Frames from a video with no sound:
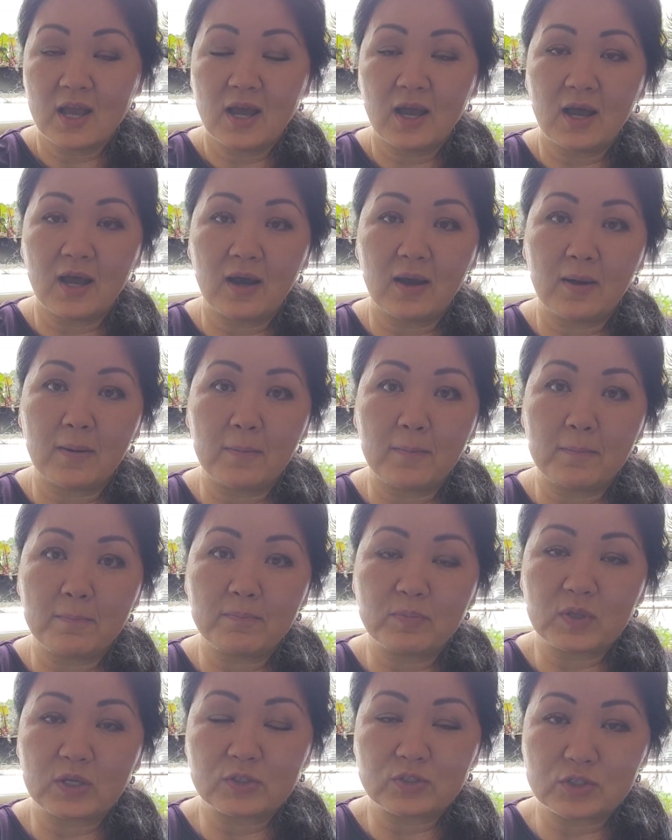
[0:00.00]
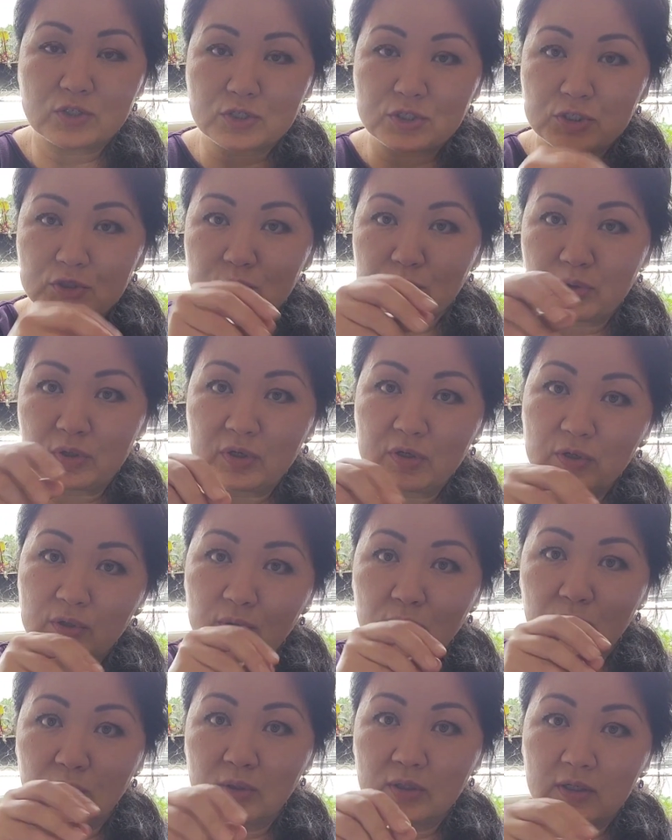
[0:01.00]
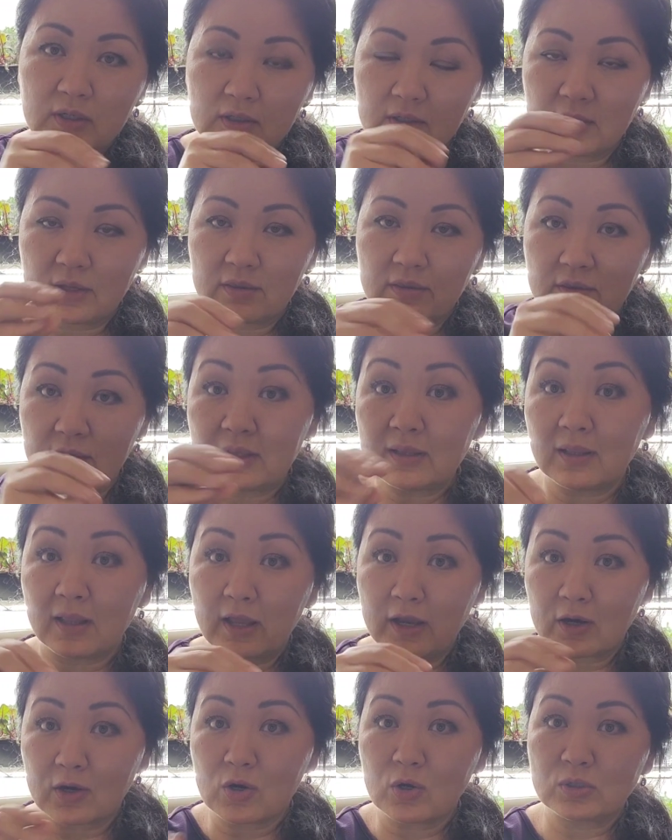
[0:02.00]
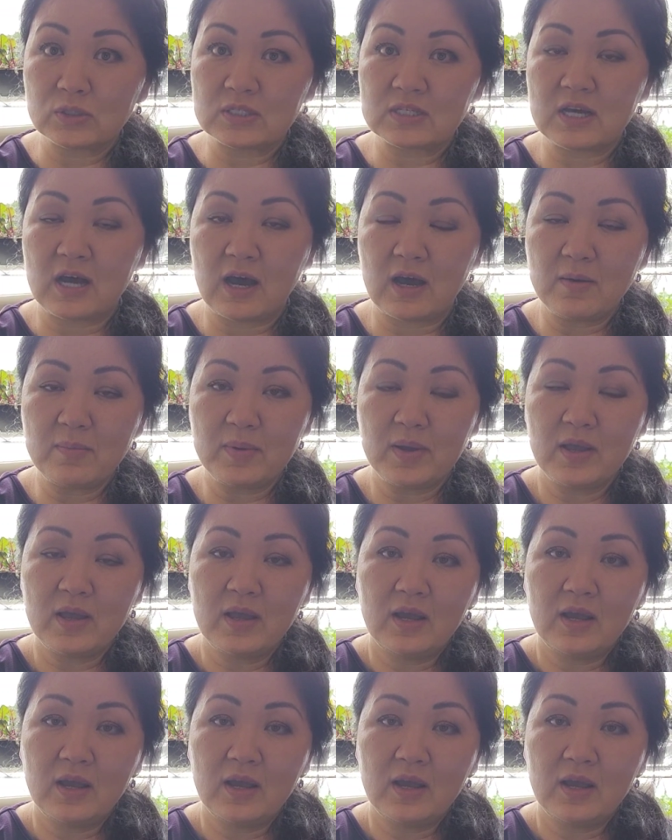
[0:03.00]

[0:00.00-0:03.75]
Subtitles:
I just sprinkle a thin layer on top